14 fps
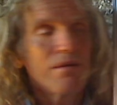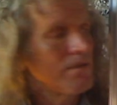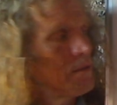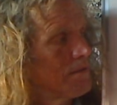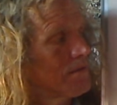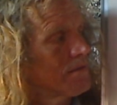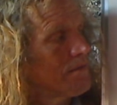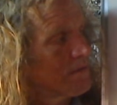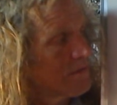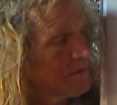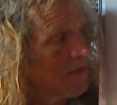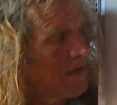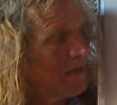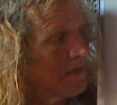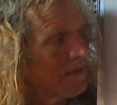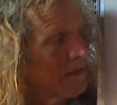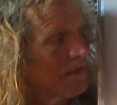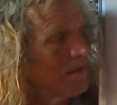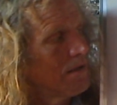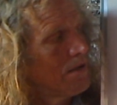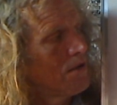is
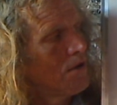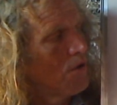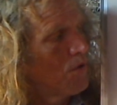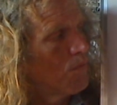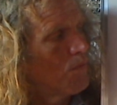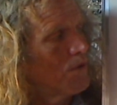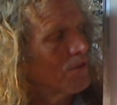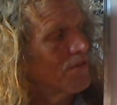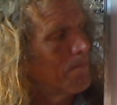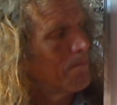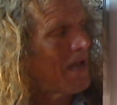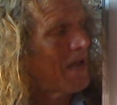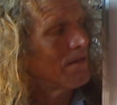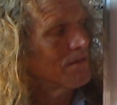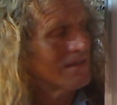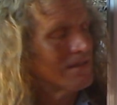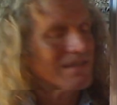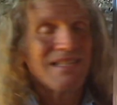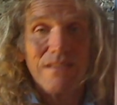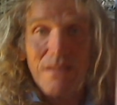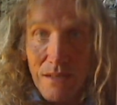deciding what the
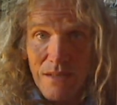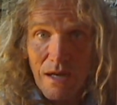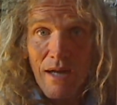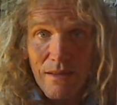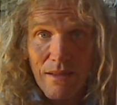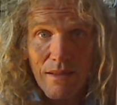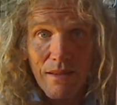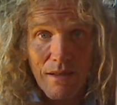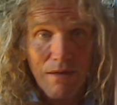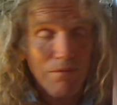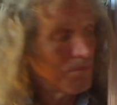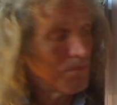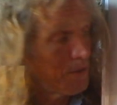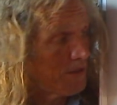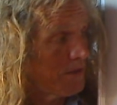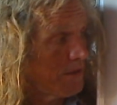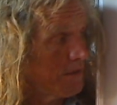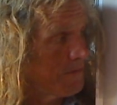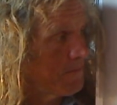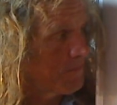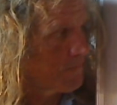balance inside the thing will be.
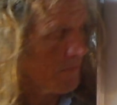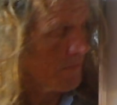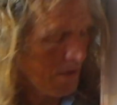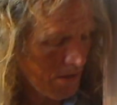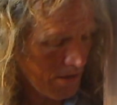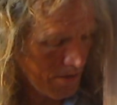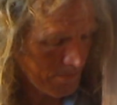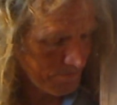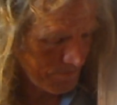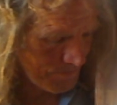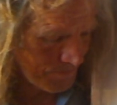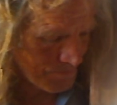And